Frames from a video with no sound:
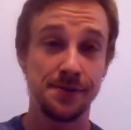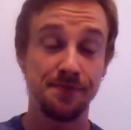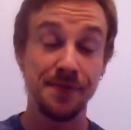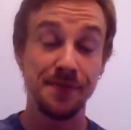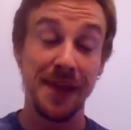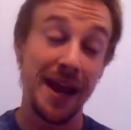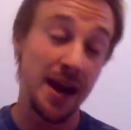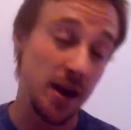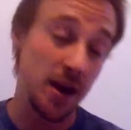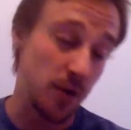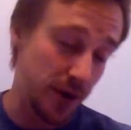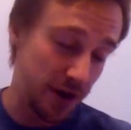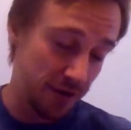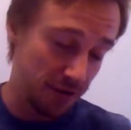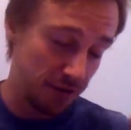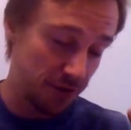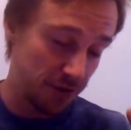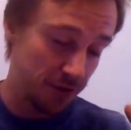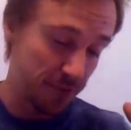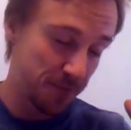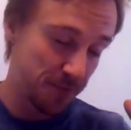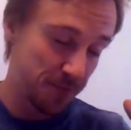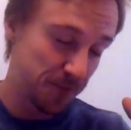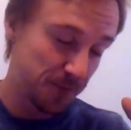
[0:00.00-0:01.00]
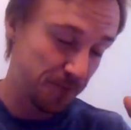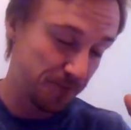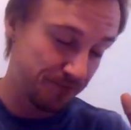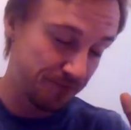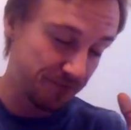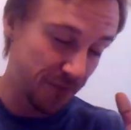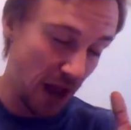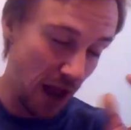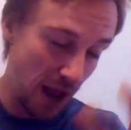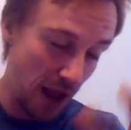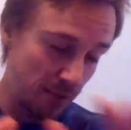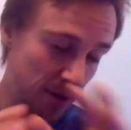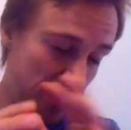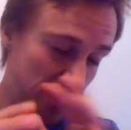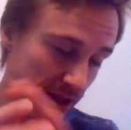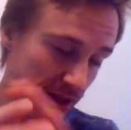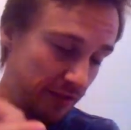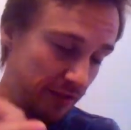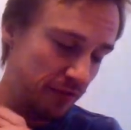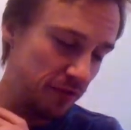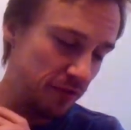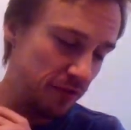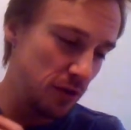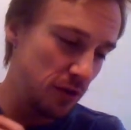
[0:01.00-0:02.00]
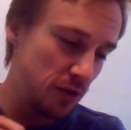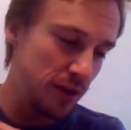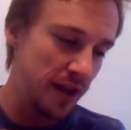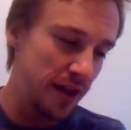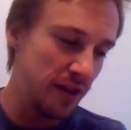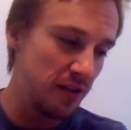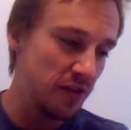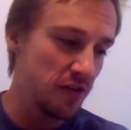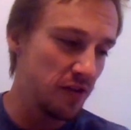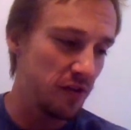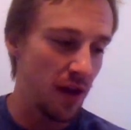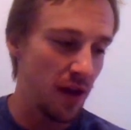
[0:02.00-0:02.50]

Anyways, I'm going to leave a few links,